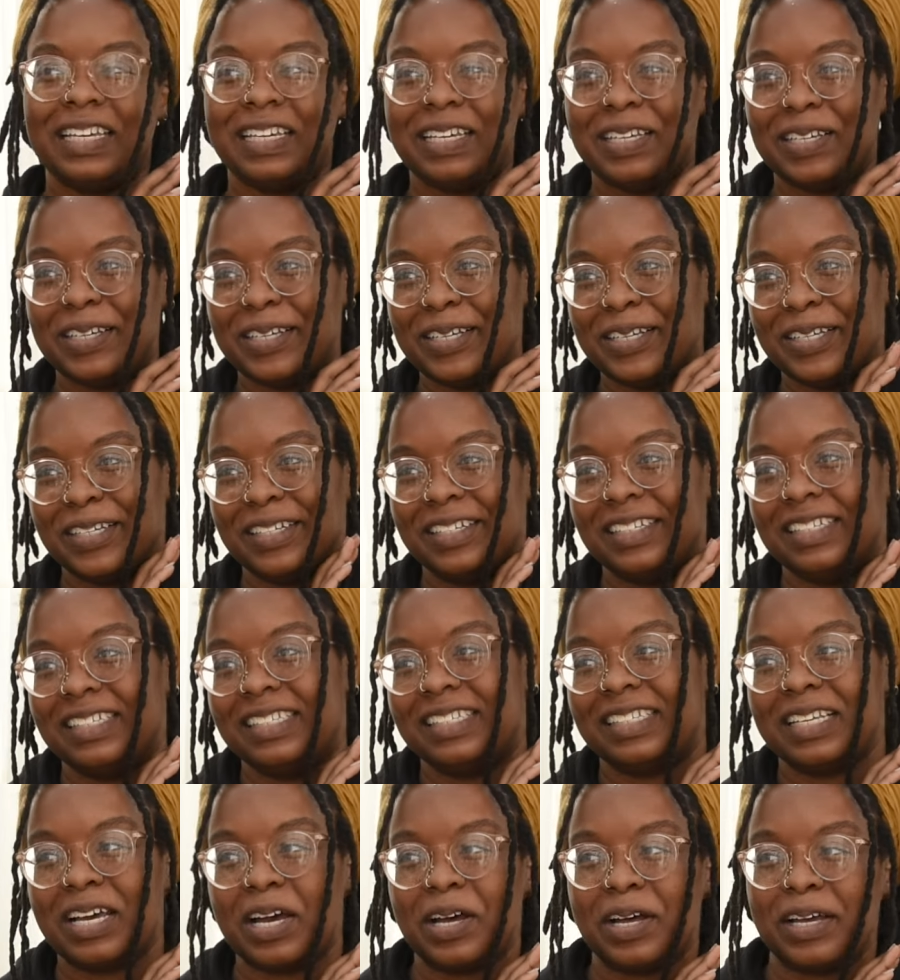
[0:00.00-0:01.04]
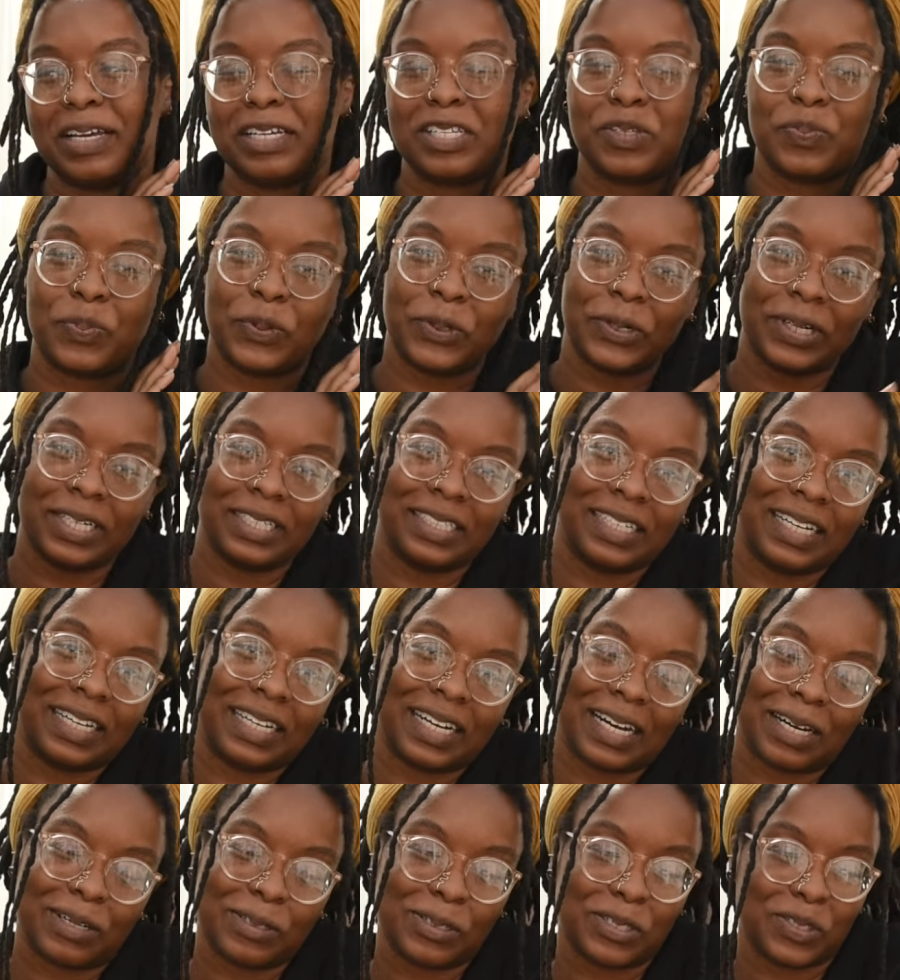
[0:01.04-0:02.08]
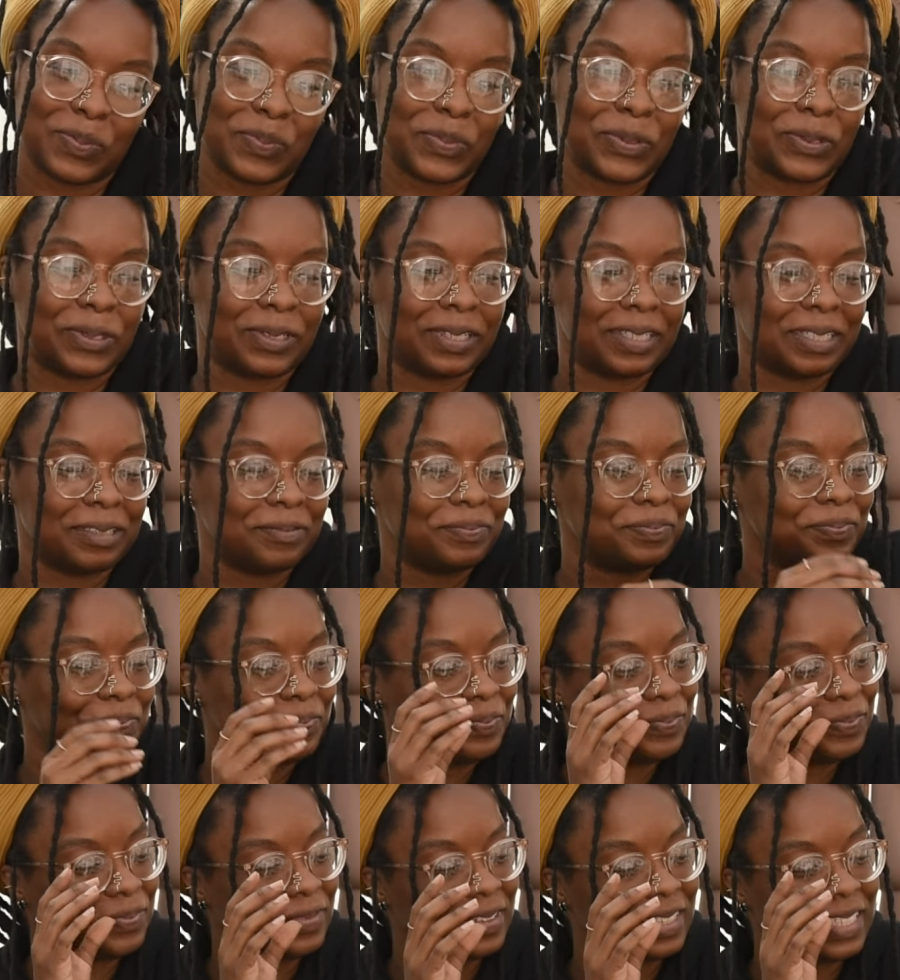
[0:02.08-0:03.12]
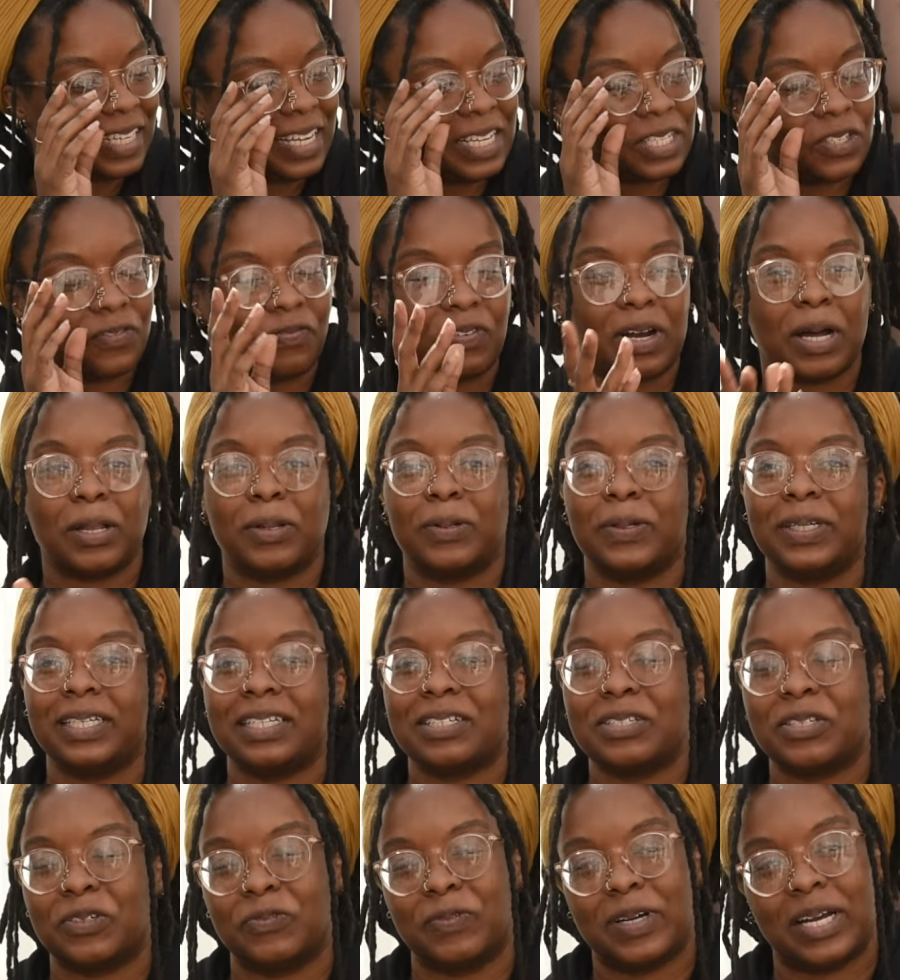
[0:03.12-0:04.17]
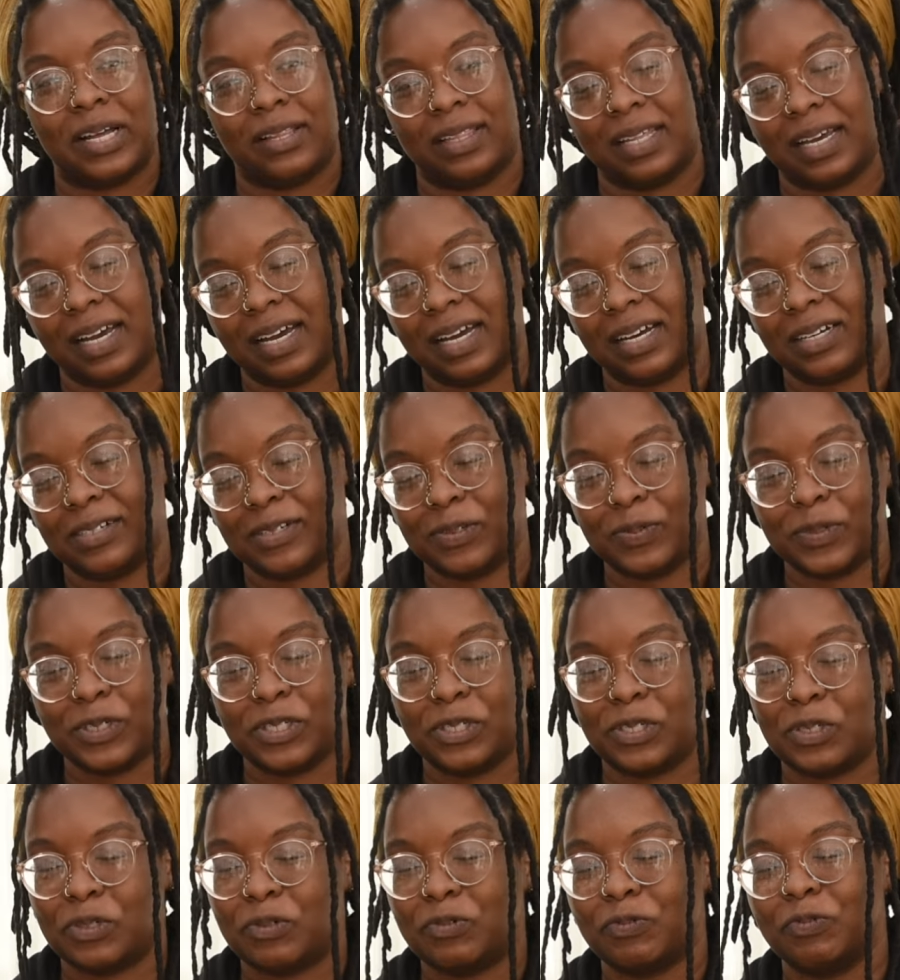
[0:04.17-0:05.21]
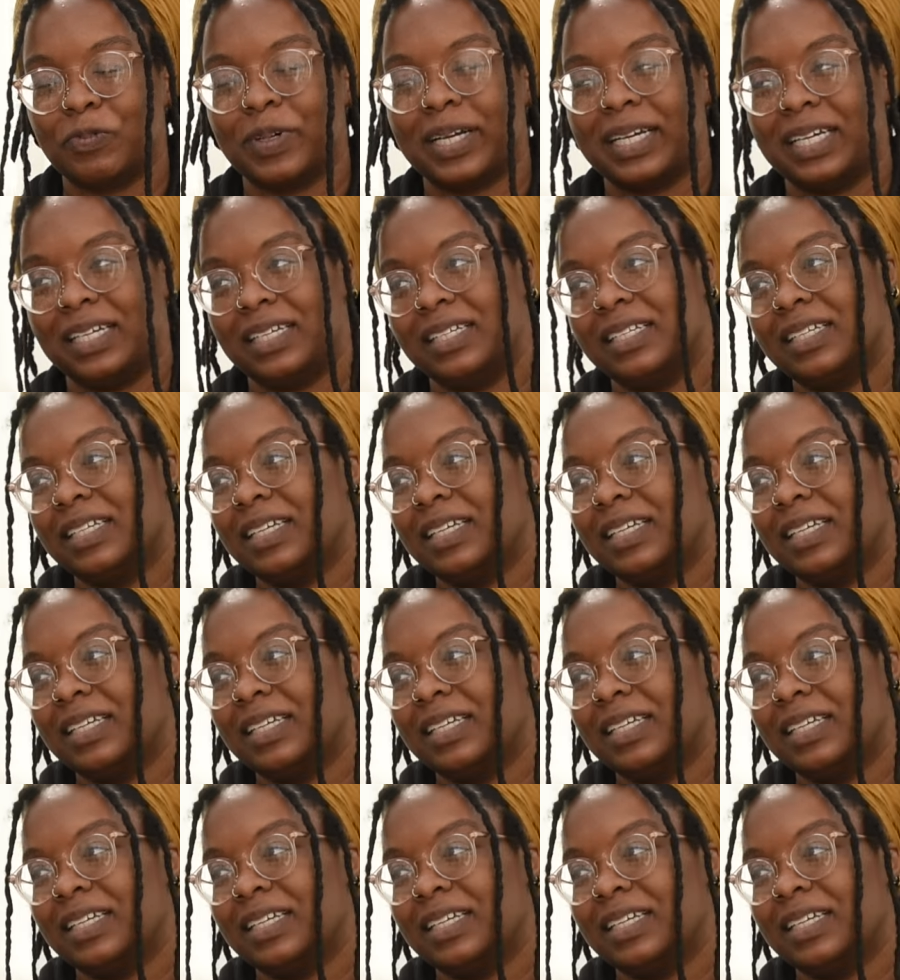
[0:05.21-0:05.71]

He's exploring the house more. He's following us around the house, which is great.